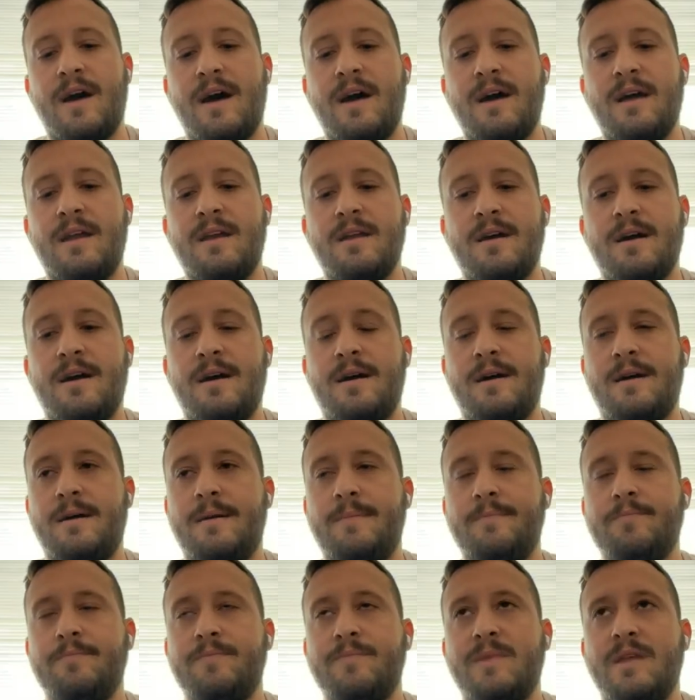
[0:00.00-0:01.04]
that
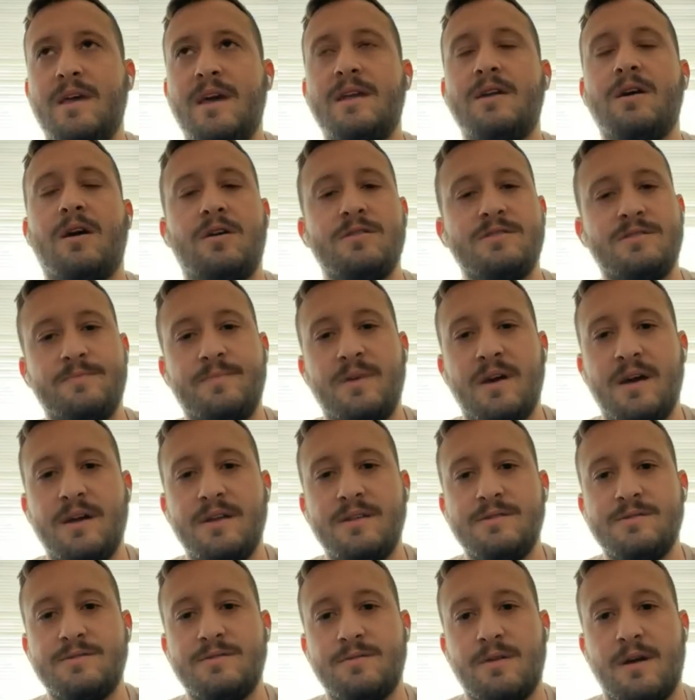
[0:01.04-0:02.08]
it all
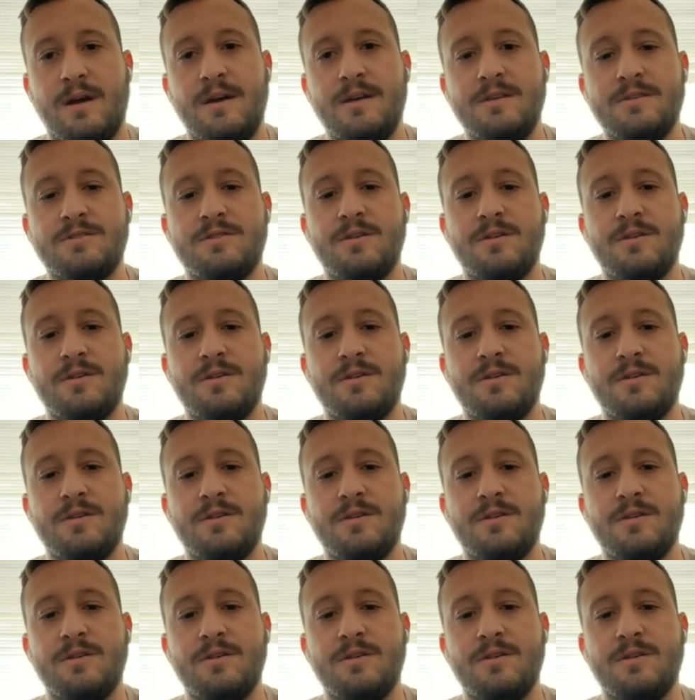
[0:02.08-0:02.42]
depends, right?